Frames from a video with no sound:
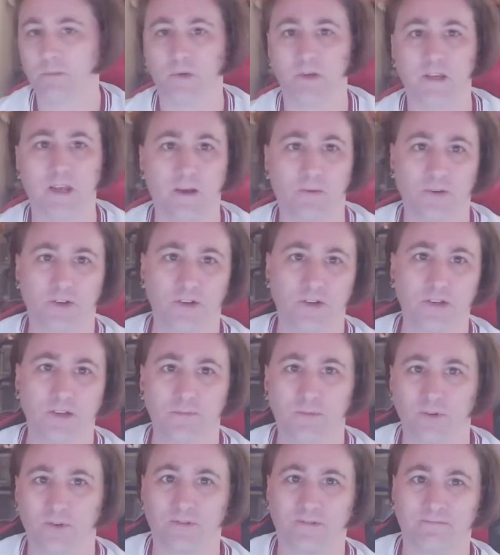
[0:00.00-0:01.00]
But yeah, we do need
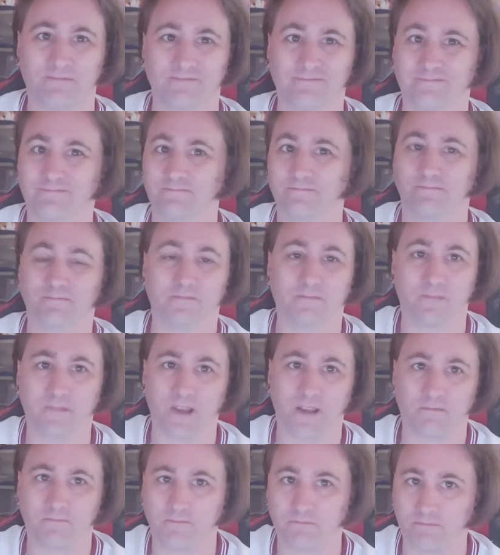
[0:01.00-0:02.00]
more,
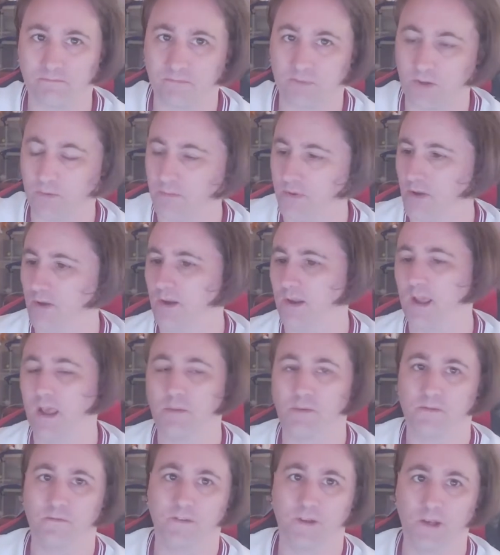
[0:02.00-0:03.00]
like, computer
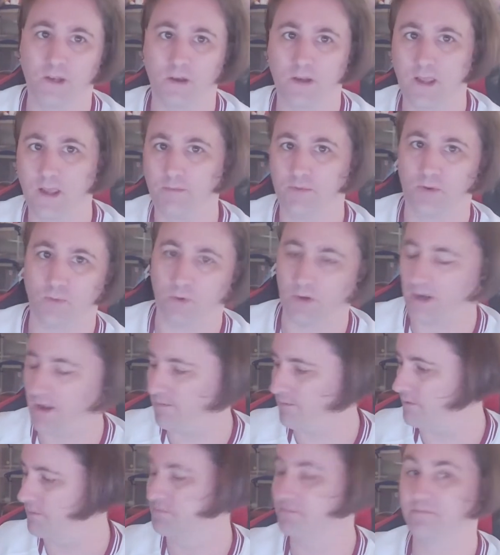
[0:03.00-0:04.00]
games and video games or
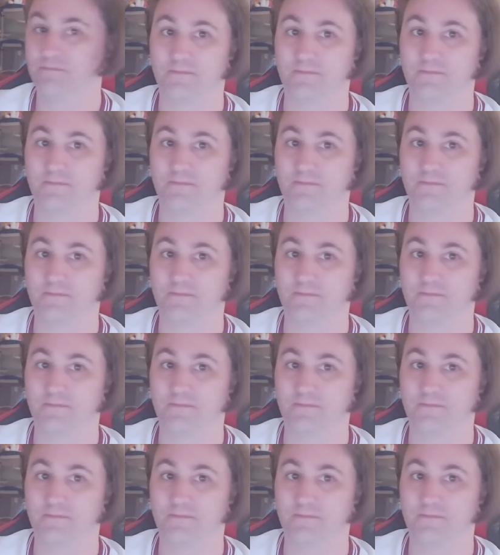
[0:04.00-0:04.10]
whatever.